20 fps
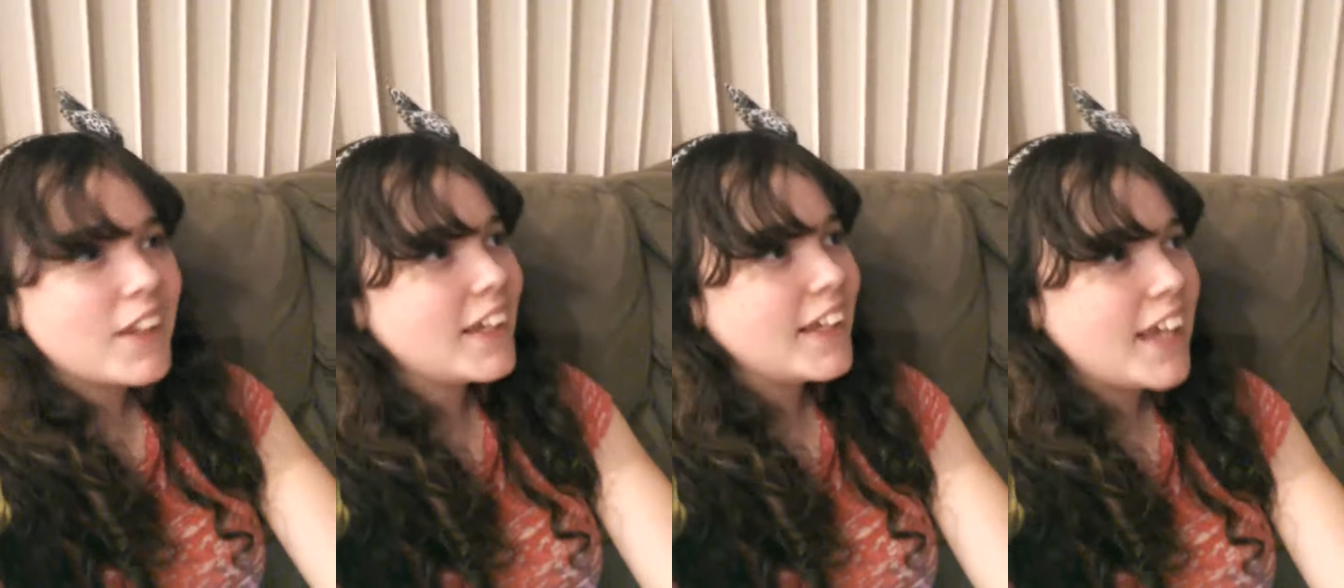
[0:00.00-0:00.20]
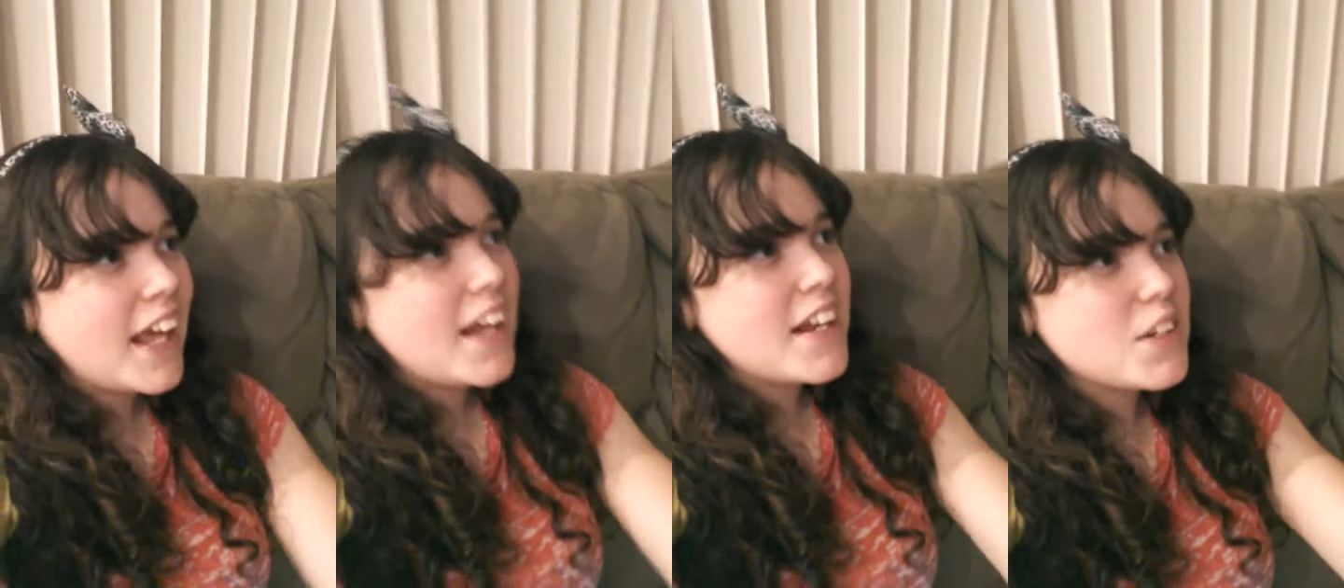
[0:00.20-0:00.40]

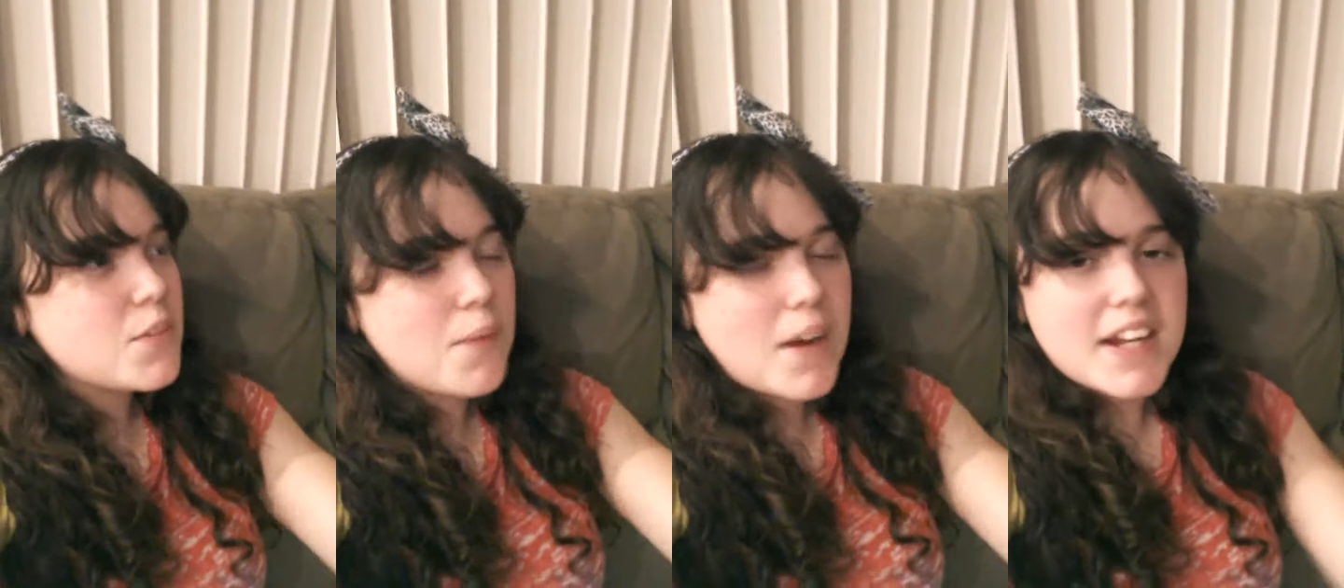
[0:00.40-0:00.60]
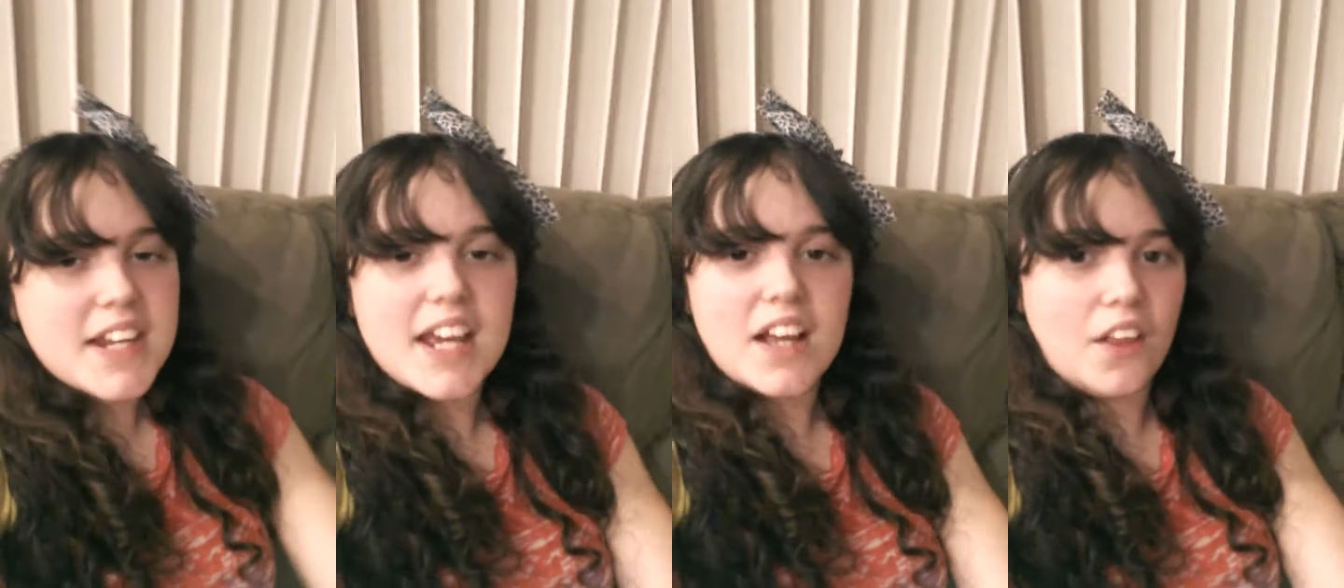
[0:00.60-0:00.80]
get into
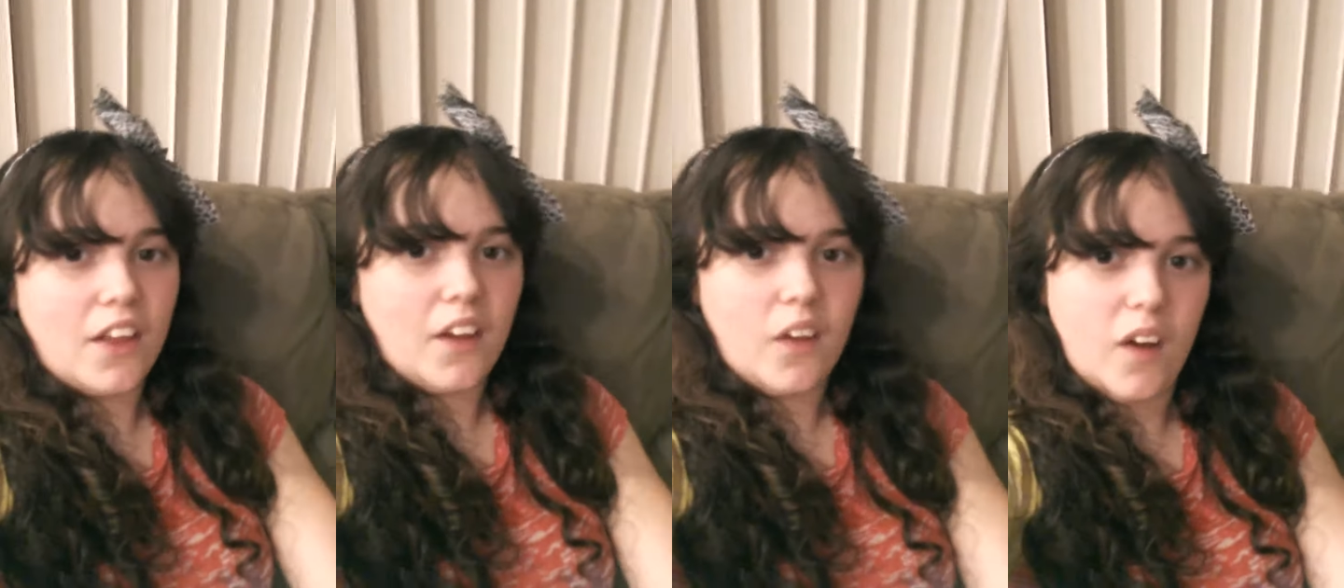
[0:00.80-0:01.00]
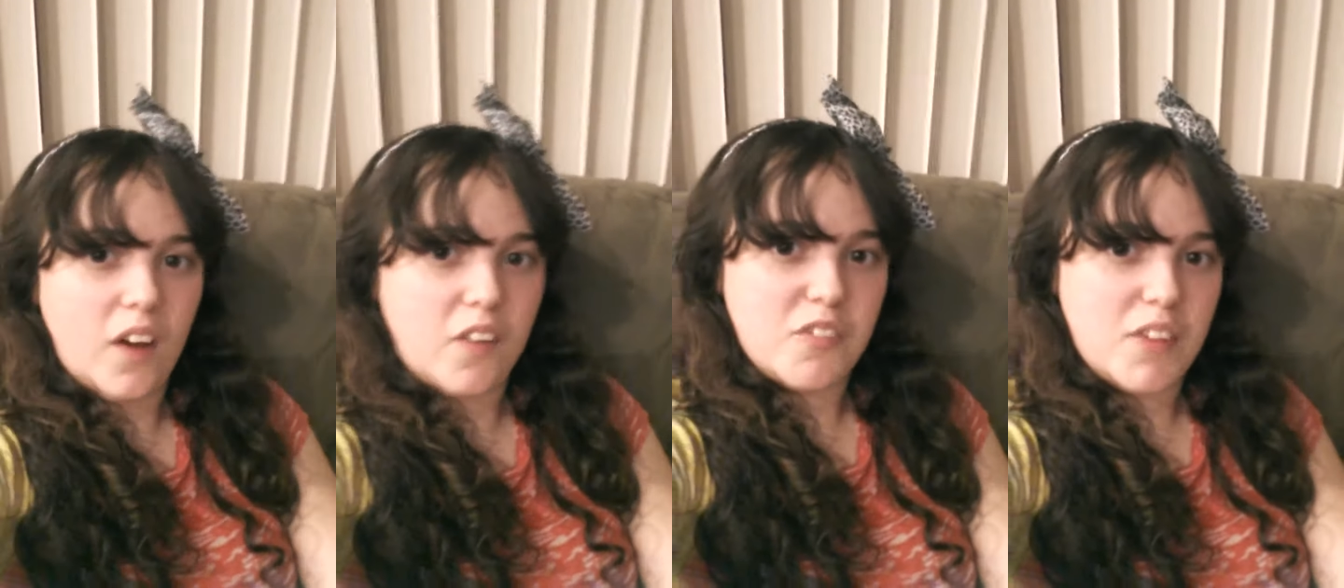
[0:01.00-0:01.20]
my daily
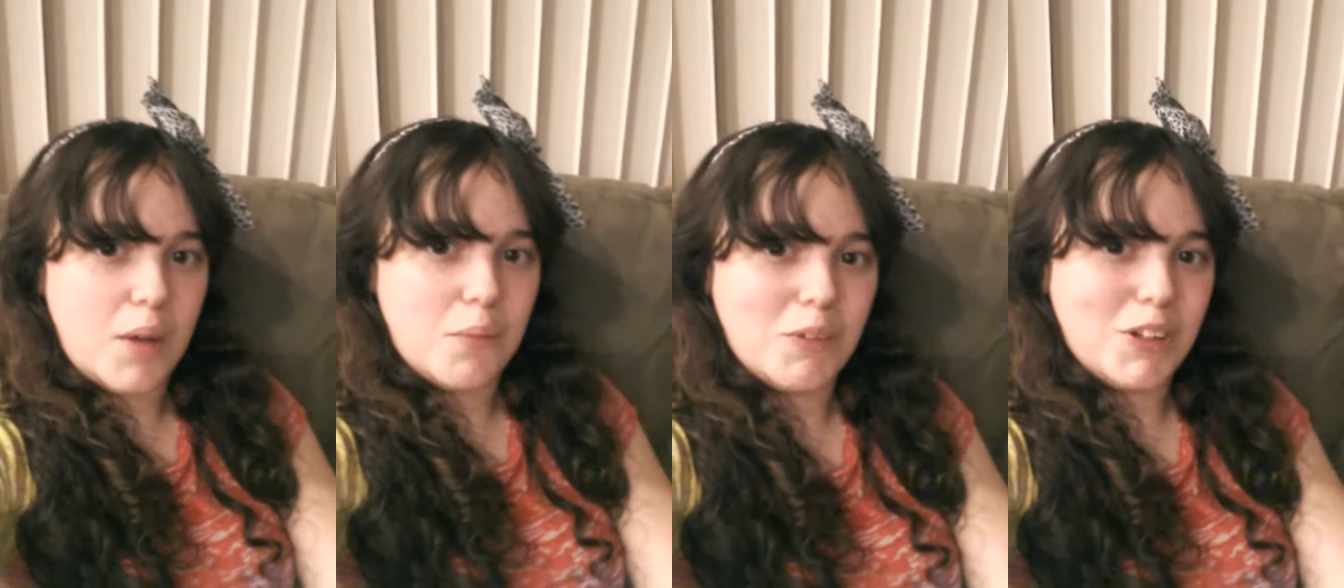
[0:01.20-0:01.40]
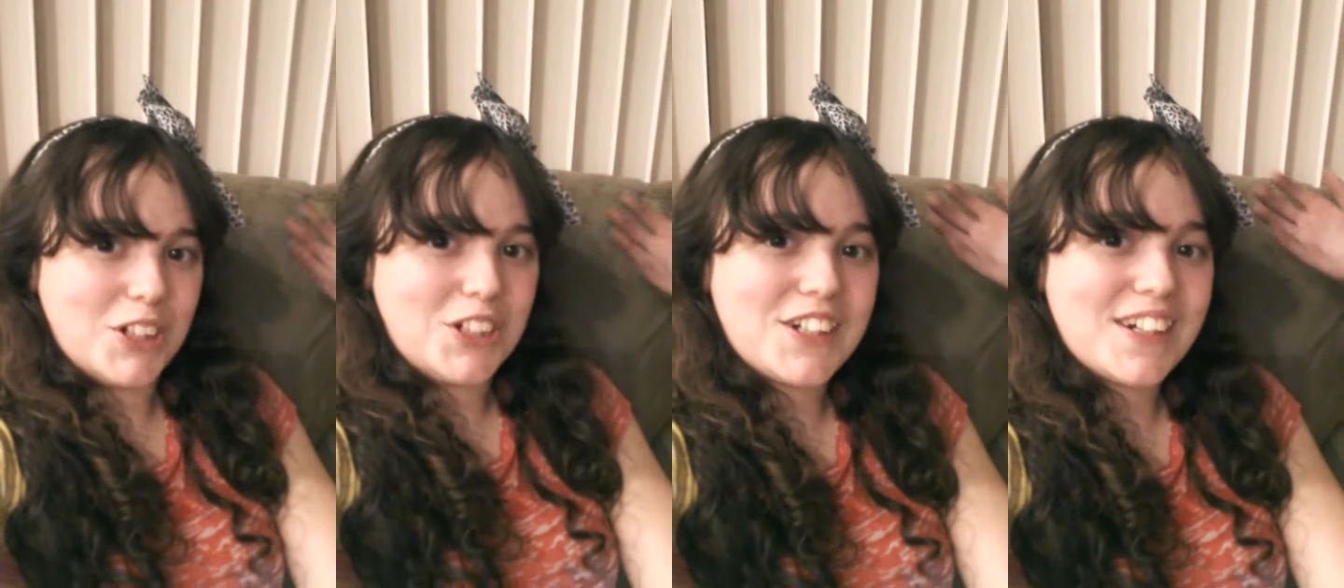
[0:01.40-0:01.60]
life that
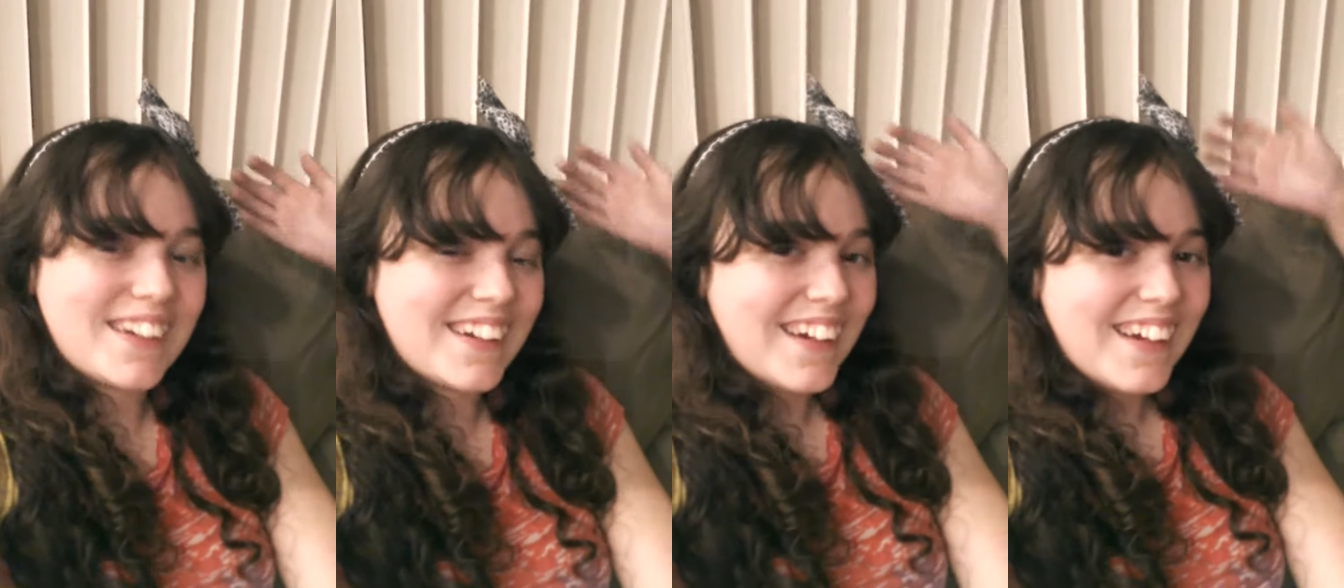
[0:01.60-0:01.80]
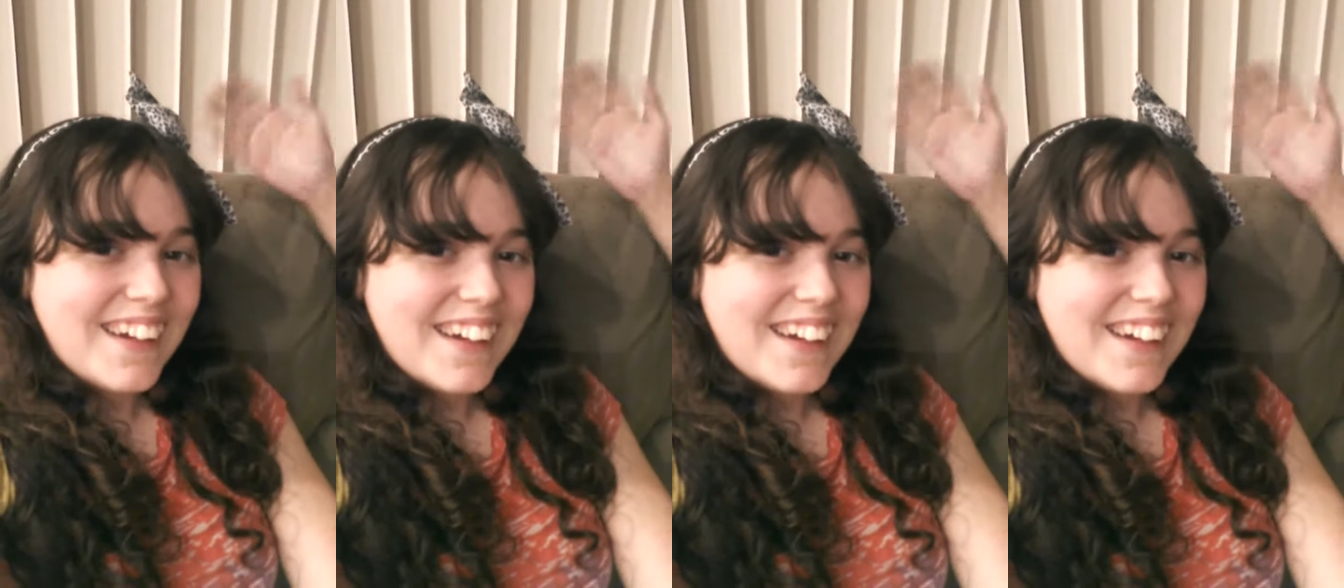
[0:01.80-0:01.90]
much.